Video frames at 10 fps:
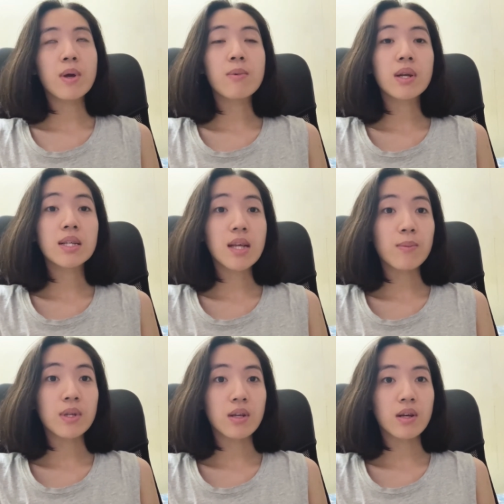May ba lang
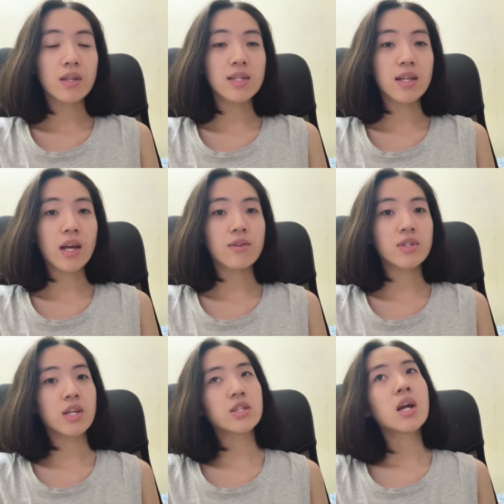sabi na the scent kind
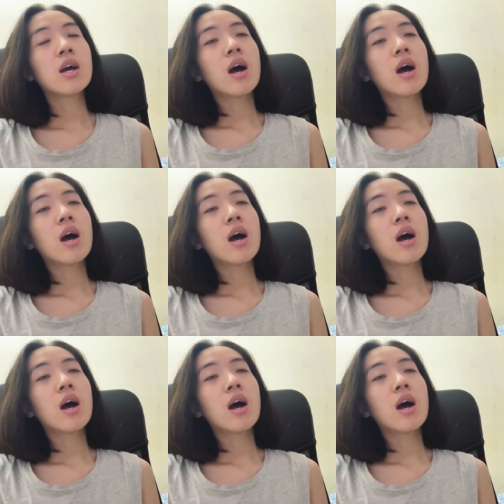of changed.